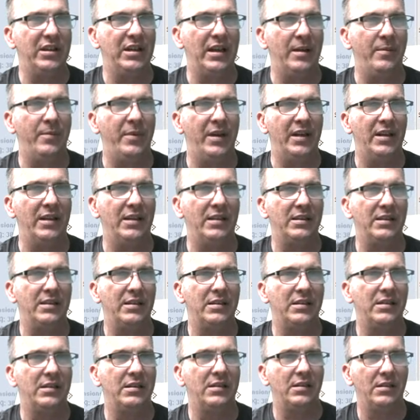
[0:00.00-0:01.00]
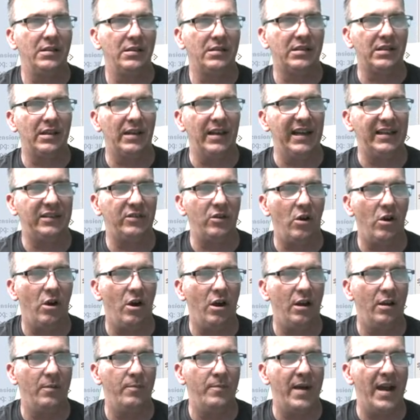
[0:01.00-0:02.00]
I'm going to select all
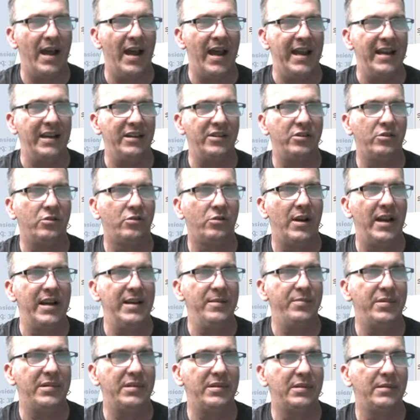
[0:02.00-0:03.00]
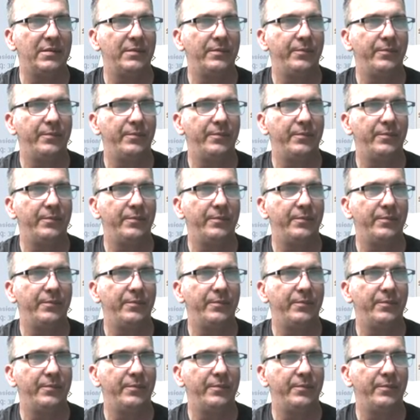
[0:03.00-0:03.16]
of my stripes.